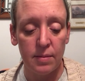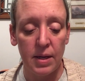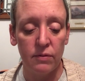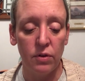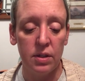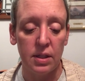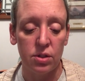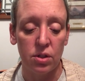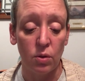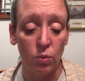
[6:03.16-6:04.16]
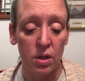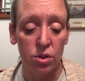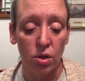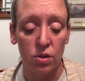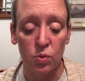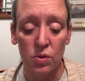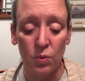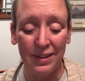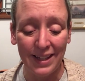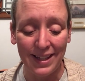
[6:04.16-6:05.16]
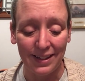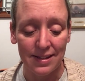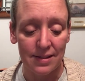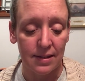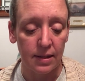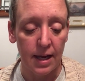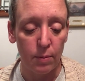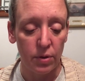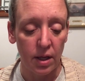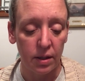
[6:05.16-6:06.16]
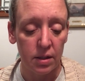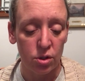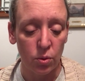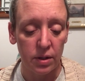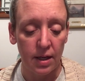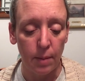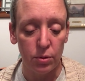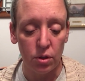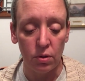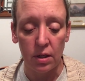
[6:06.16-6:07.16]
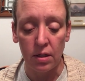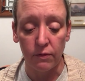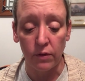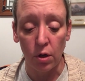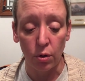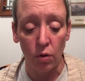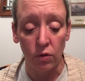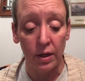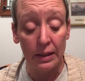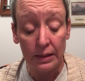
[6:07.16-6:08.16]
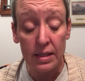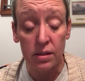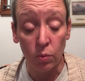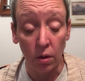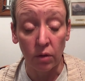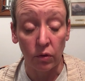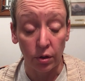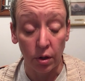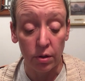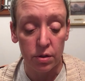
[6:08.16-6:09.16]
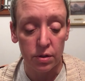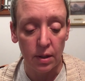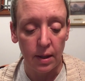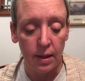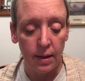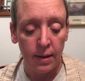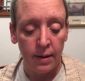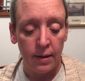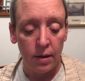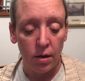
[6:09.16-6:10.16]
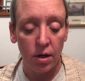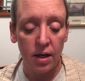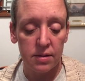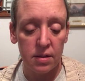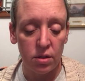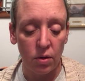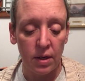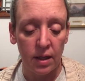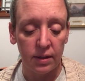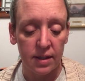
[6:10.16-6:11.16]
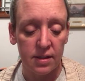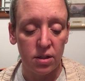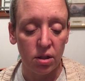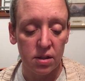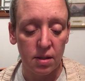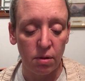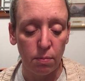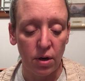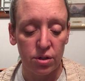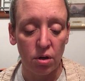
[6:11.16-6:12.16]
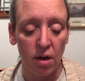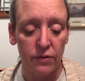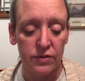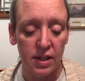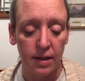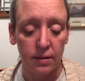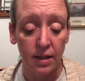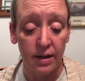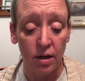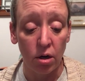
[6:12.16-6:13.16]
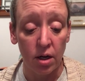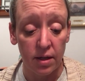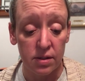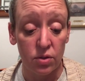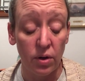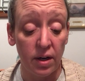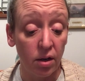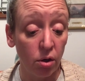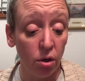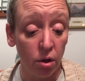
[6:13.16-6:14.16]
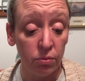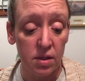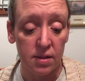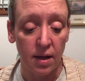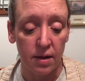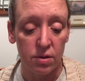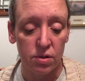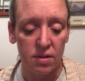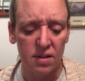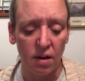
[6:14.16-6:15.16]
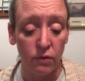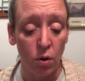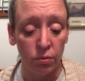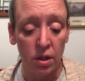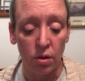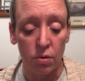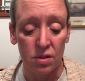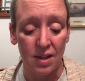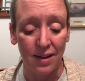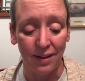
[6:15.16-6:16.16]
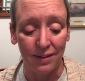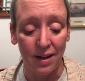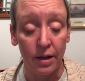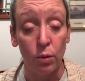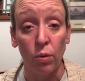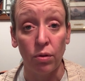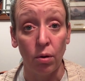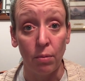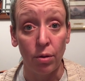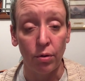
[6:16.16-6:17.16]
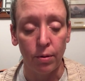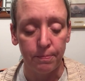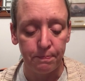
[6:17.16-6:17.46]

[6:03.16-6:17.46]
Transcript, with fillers: demand for attention and reassurance was relentless, and Gabriella enjoyed the opportunity to fawn over at least one of her daughters. Her constant doting on Lexi took some of the pressure off of Zen, letting her concentrate on her own desires instead of only those that aligned with her mother.